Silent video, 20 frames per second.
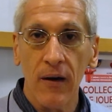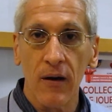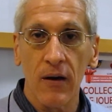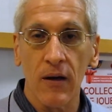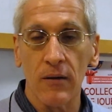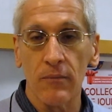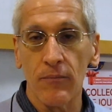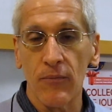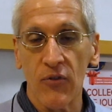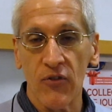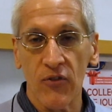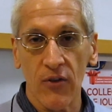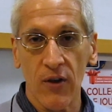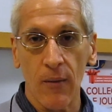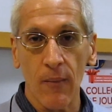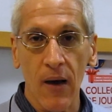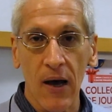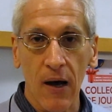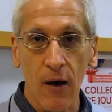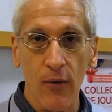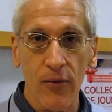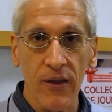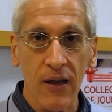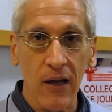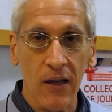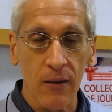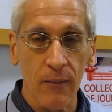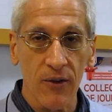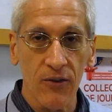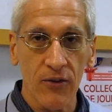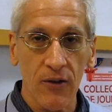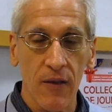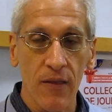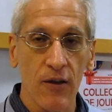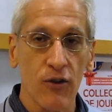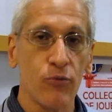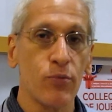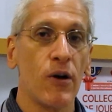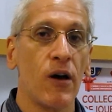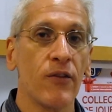Um, somehow the elements on
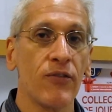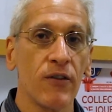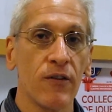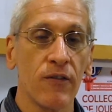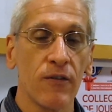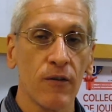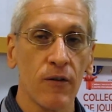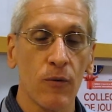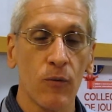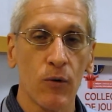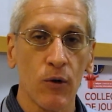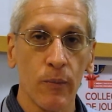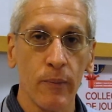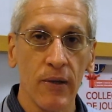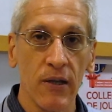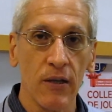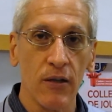this processor will be